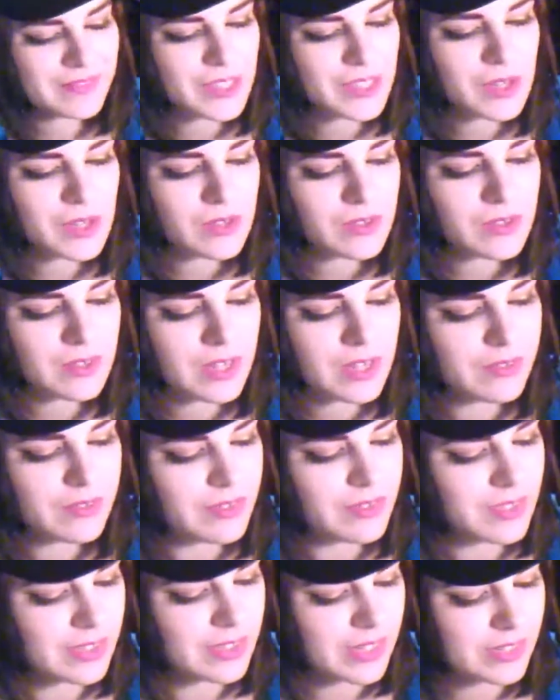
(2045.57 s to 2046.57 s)
so
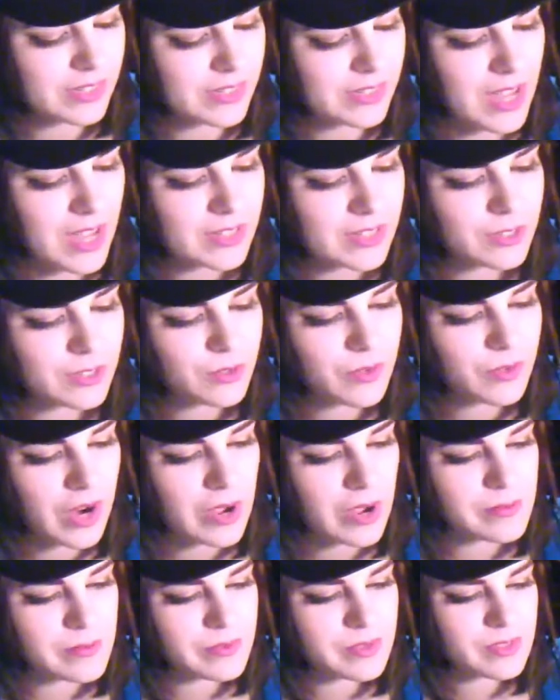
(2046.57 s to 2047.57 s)
I feel like that
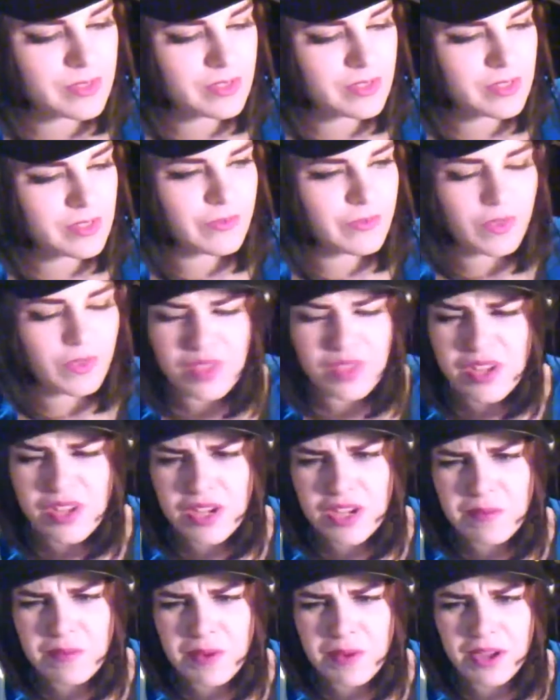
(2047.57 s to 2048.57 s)
describes, if you
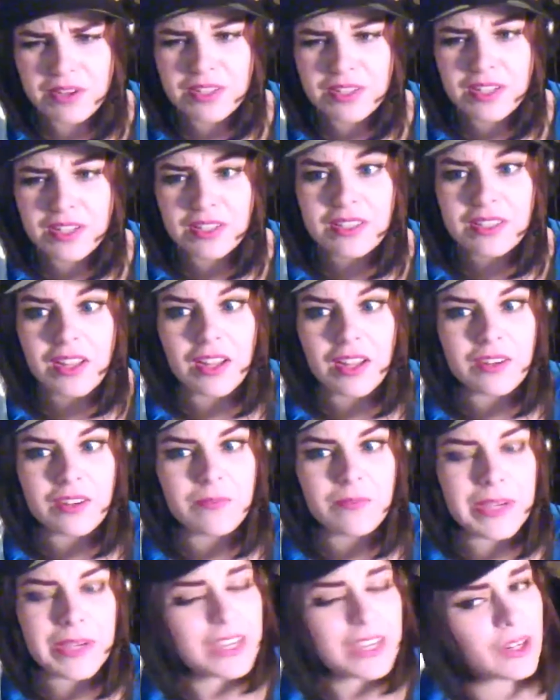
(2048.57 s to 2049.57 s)
think about it, a lot
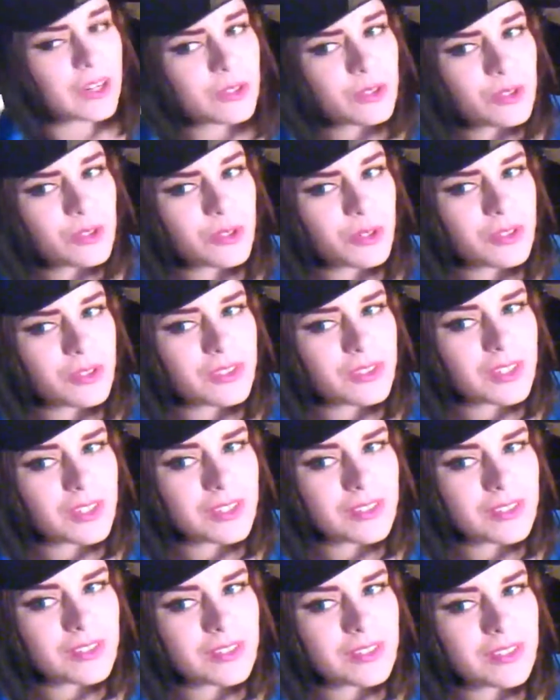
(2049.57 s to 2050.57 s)
of my character
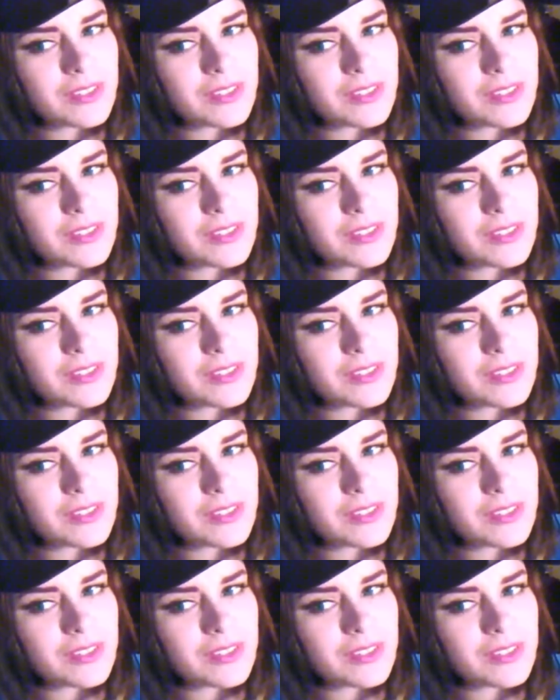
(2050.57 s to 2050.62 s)
choices.